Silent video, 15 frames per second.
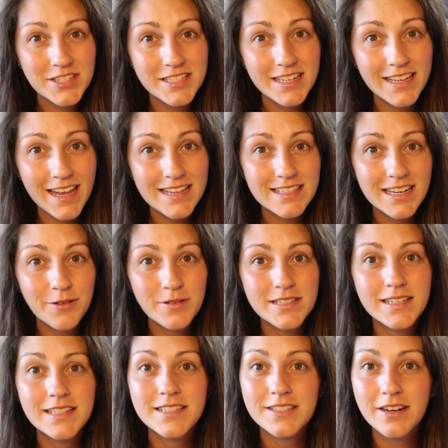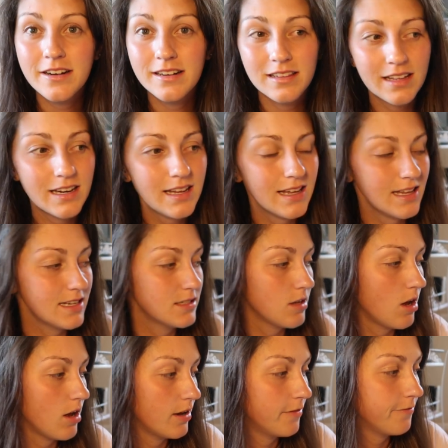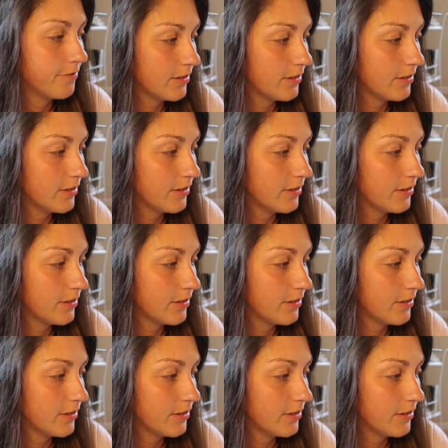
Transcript: Just in case anyone's concerned, Lenny is on